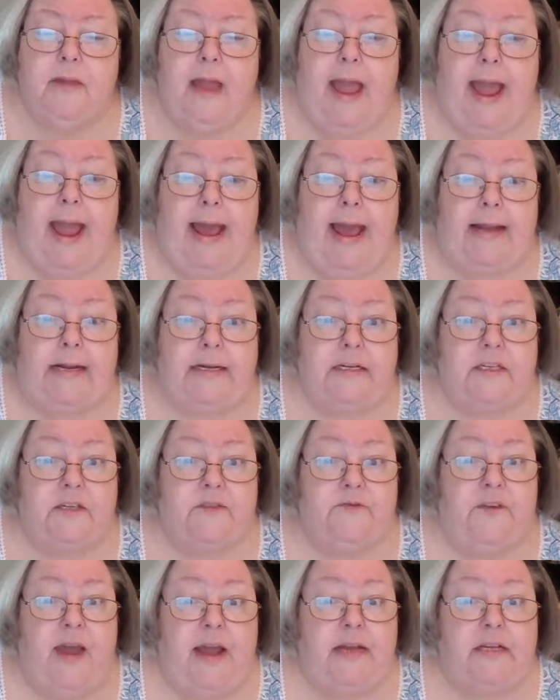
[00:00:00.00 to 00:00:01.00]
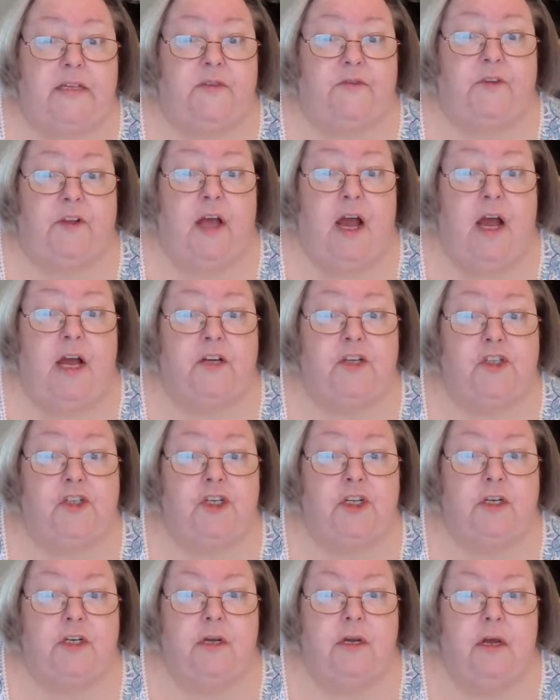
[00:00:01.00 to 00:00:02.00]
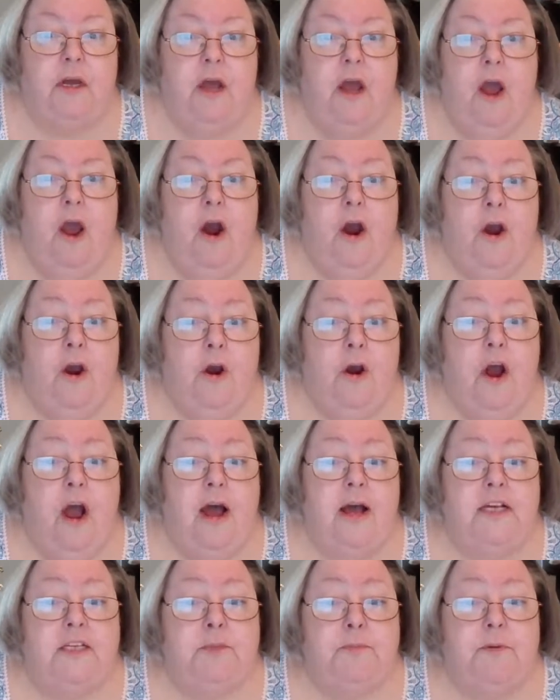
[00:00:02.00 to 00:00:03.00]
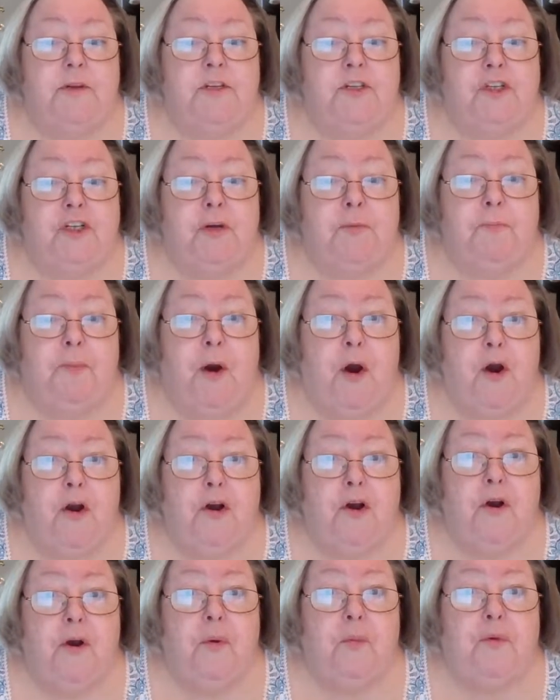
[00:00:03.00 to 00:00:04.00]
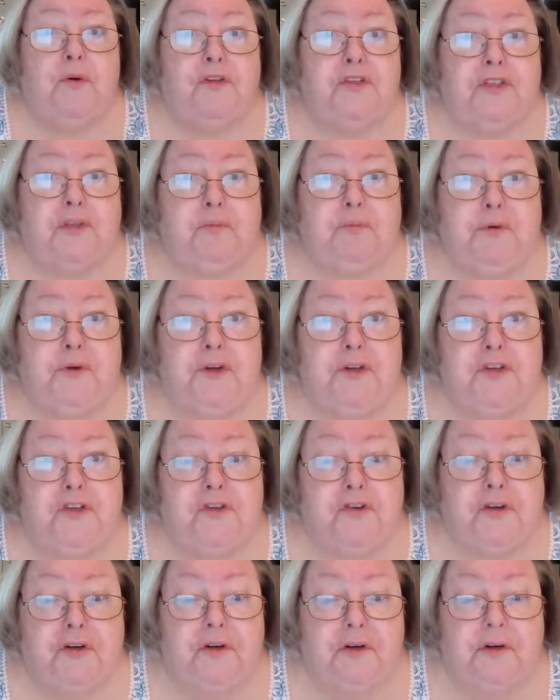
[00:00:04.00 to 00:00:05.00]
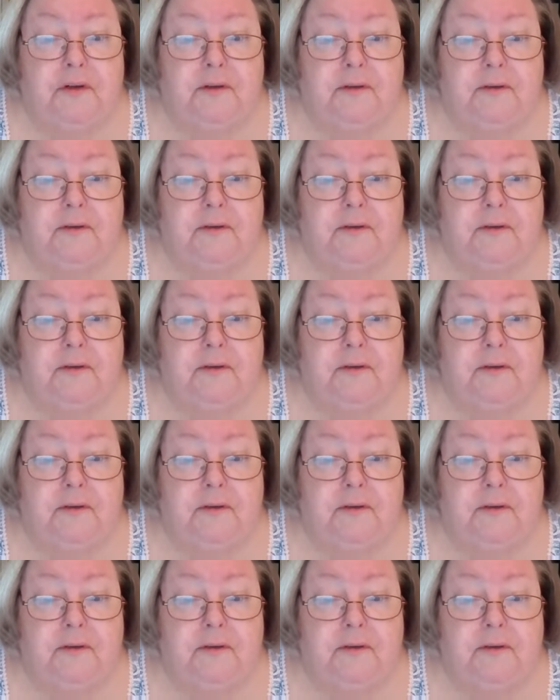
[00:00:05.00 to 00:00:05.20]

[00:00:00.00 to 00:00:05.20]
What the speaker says: Hattie's face flushed. Her husband, Jim Parker, was the butcher.